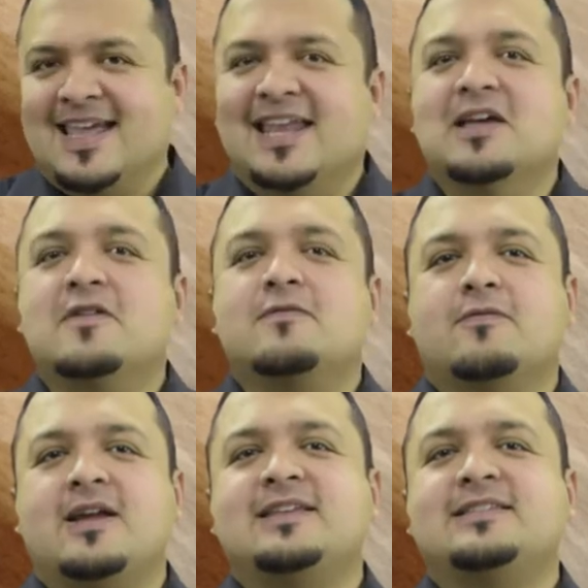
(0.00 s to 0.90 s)
Enough
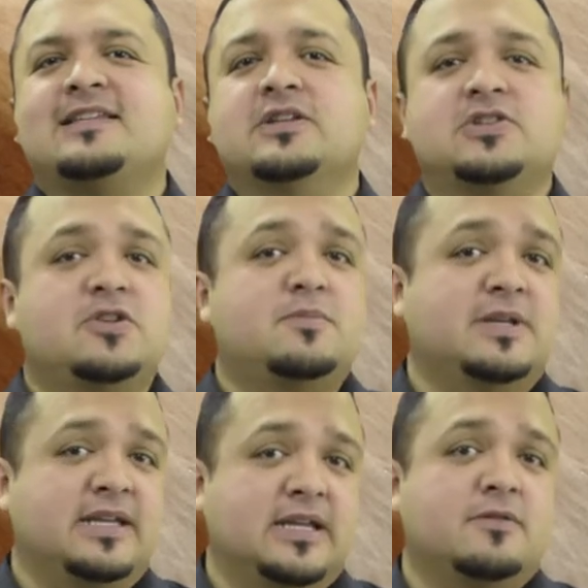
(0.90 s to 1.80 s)
rest and should
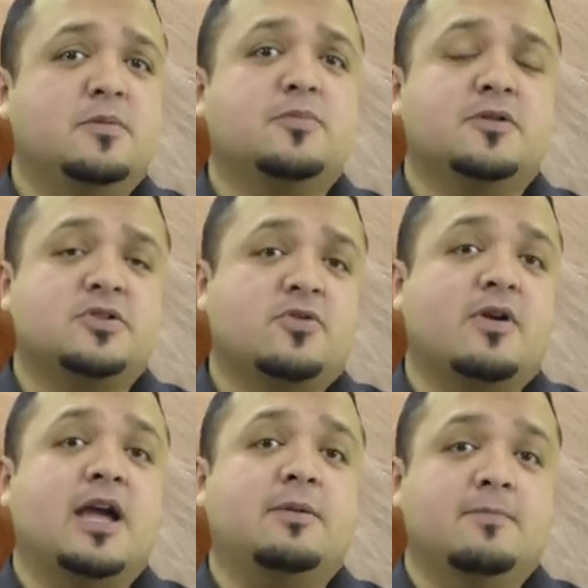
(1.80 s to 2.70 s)
be given
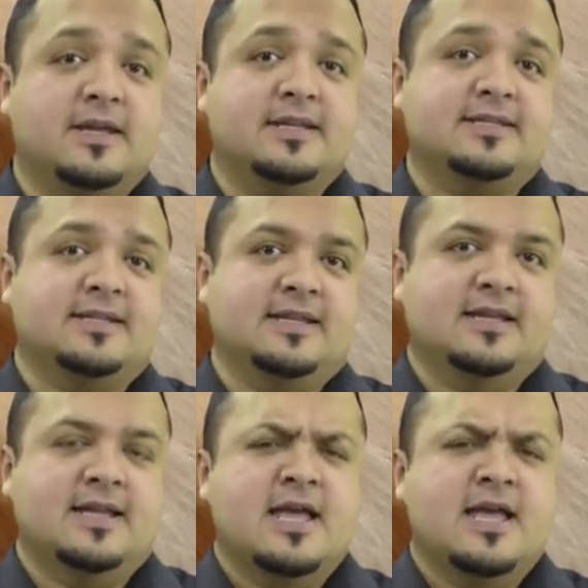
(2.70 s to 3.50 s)
prescribed medicine.